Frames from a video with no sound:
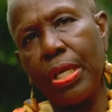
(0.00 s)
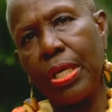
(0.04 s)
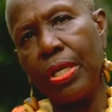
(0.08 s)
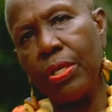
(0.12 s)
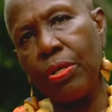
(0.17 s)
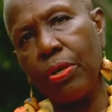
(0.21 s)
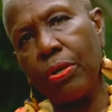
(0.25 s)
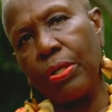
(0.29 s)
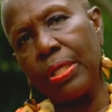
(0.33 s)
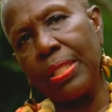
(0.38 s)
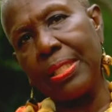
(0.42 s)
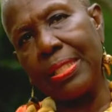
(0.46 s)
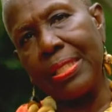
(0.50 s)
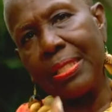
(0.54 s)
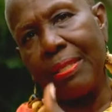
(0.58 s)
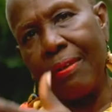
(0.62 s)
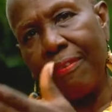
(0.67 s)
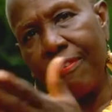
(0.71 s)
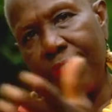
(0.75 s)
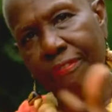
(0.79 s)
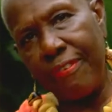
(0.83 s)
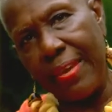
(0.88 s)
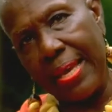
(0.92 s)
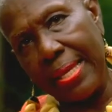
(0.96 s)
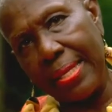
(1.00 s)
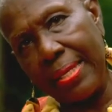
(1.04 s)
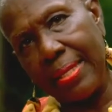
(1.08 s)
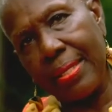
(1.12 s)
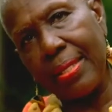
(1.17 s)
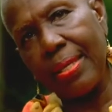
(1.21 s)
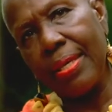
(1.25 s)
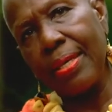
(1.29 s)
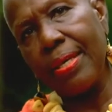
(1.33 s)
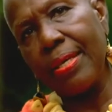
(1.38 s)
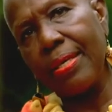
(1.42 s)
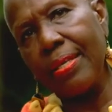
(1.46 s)
in order to
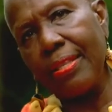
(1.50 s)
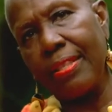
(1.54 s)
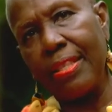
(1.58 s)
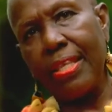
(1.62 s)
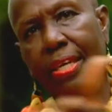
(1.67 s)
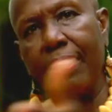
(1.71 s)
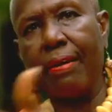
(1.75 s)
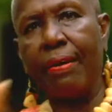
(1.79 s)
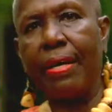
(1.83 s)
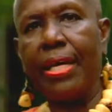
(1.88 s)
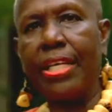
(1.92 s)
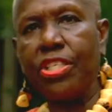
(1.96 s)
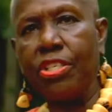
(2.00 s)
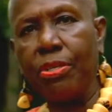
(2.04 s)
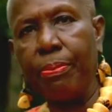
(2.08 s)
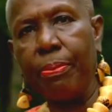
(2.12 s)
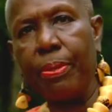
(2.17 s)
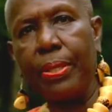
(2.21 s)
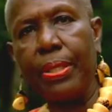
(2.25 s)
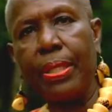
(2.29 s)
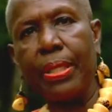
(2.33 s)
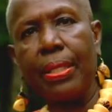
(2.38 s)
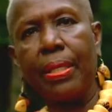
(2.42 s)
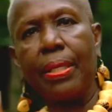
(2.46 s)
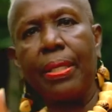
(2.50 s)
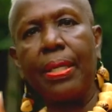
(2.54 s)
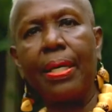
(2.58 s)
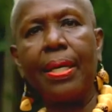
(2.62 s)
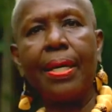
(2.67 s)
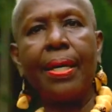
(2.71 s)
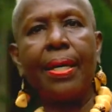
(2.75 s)
defend their hegemony